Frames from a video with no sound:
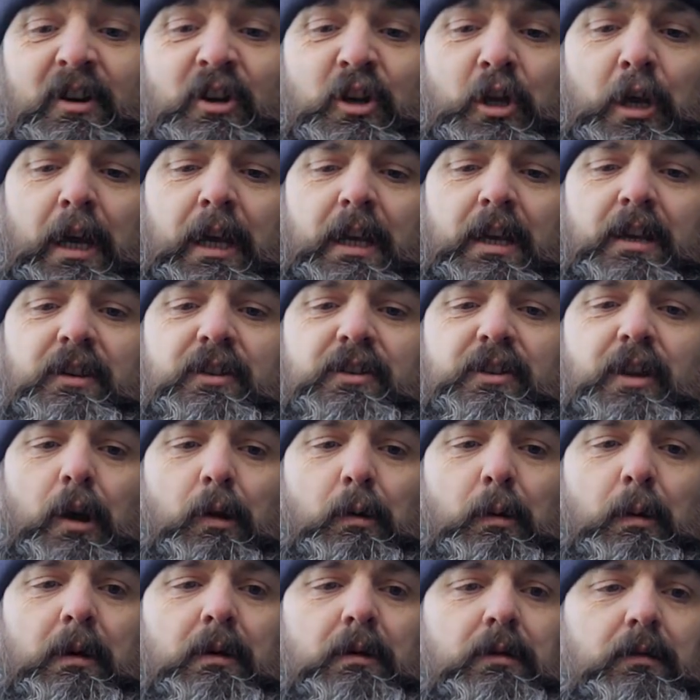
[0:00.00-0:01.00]
Okay,
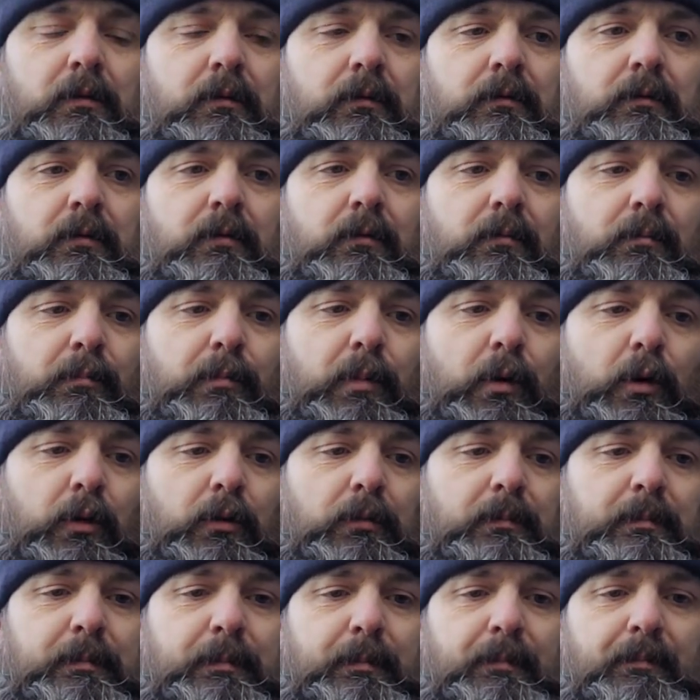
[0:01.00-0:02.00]
so,
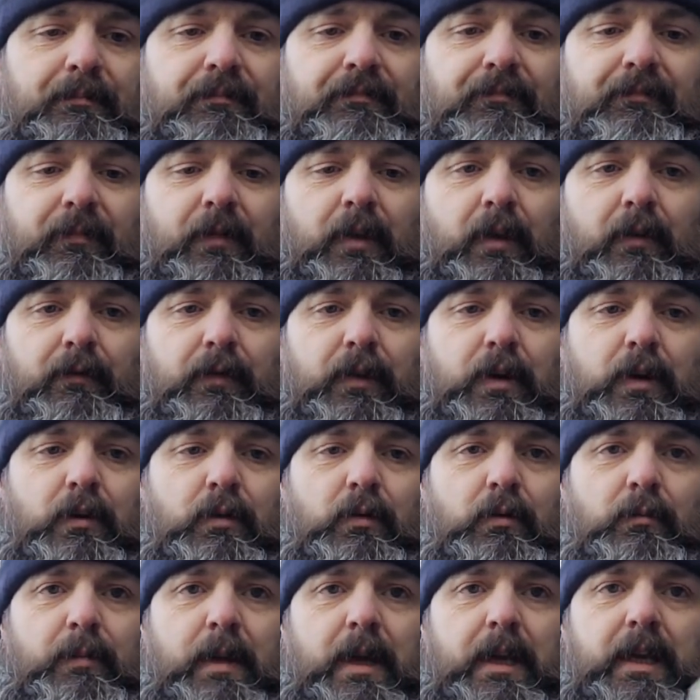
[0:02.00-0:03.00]
but if
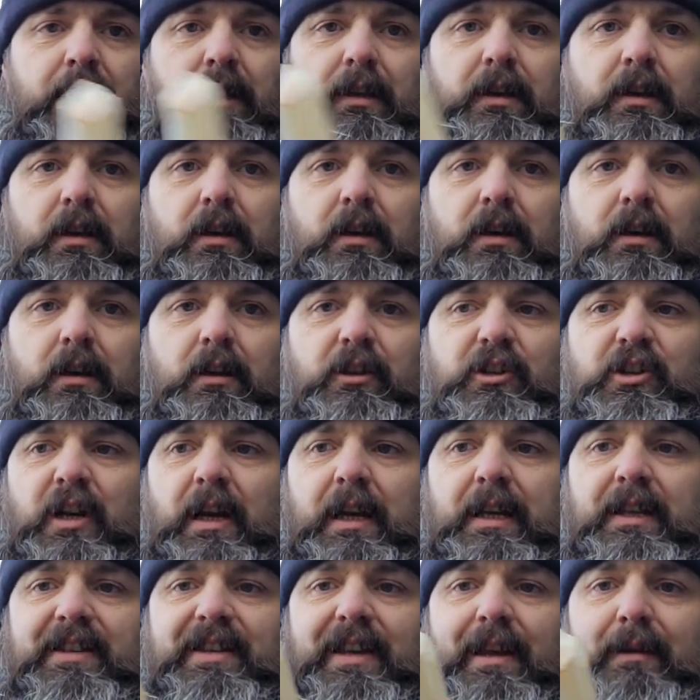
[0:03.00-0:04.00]
you making a
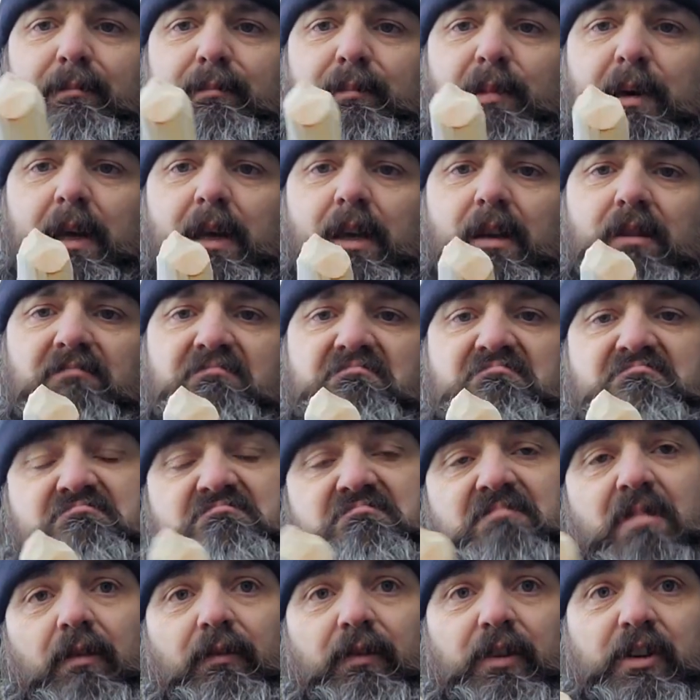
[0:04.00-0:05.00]
giant tent peg,
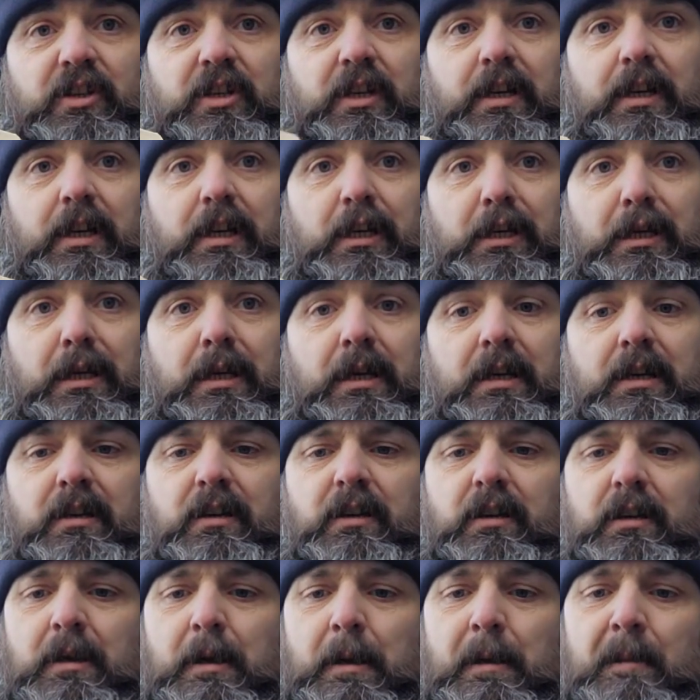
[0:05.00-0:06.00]
obviously
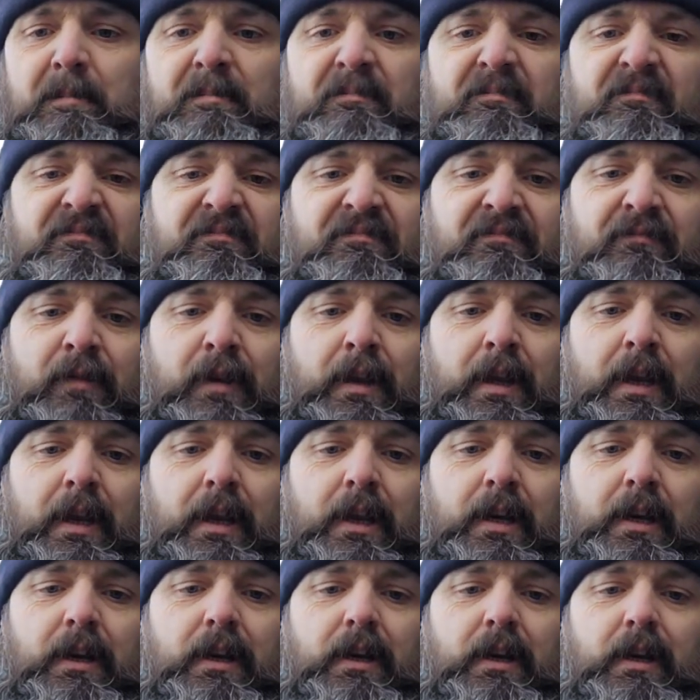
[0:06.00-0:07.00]
it
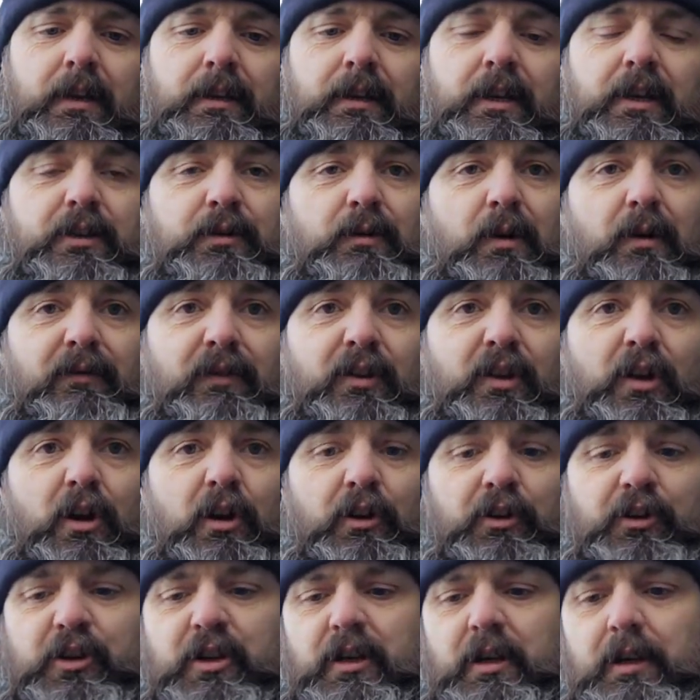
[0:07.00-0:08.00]
needs to have a
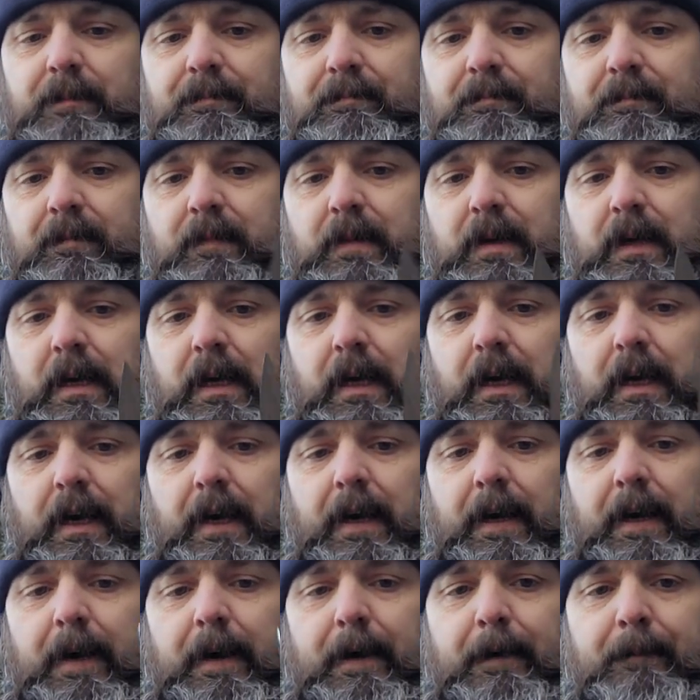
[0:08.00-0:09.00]
notch. So
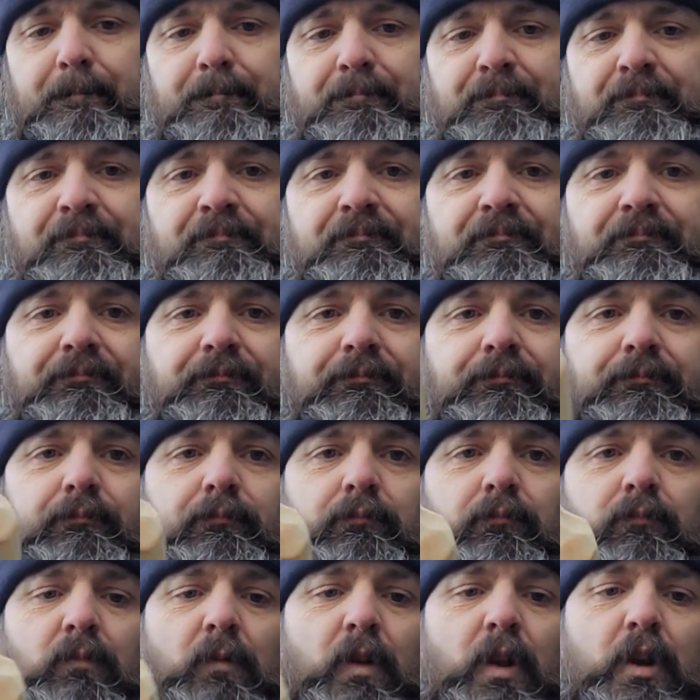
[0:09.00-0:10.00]
I'm
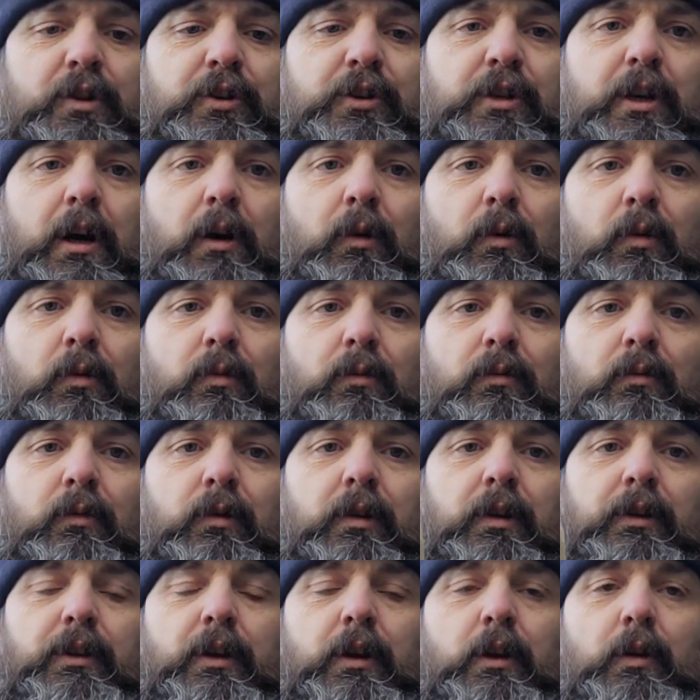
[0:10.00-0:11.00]

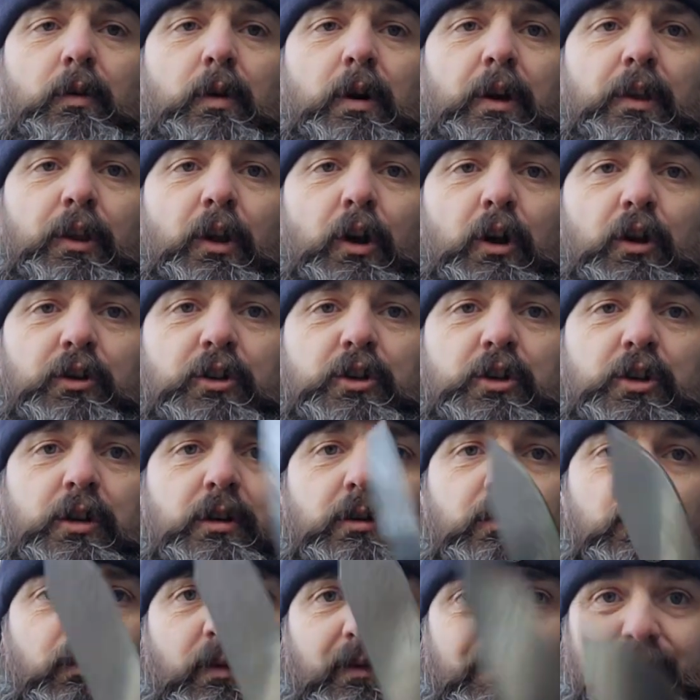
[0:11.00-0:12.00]
going to do a notch
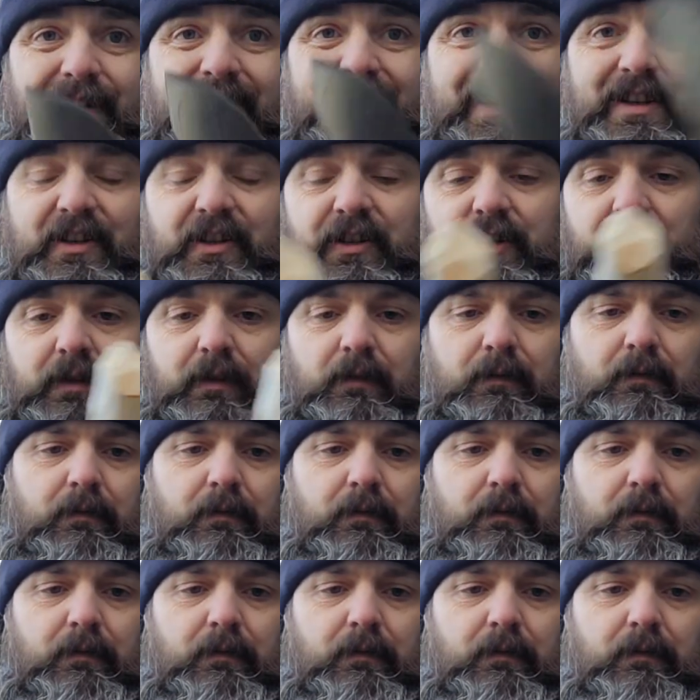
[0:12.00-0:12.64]
with this